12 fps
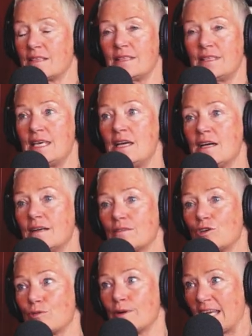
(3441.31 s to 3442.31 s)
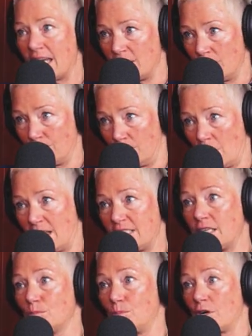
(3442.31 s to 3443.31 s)
their creative
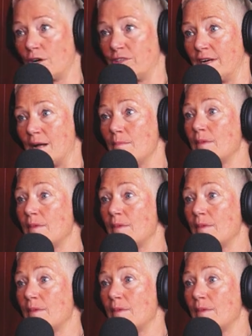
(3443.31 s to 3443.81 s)
writing program,